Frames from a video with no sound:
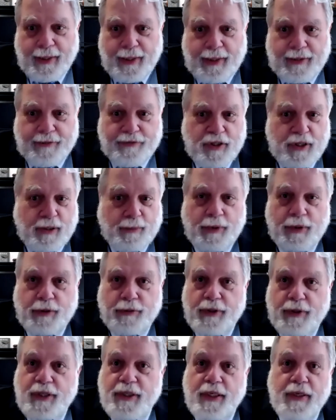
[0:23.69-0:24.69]
if someone
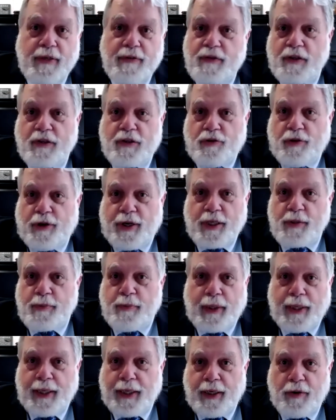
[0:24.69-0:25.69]
receives a
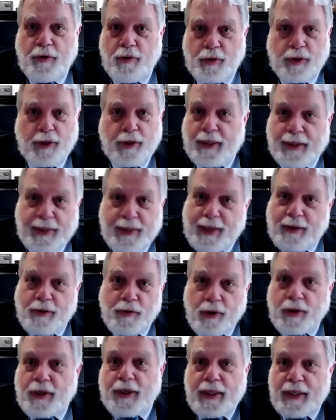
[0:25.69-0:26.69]
transplanted organ, that
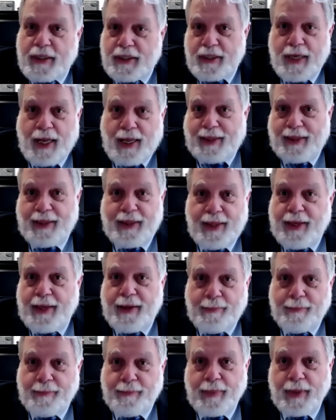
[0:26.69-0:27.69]
organ is not
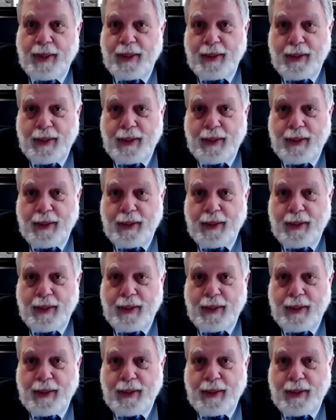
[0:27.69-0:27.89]
them,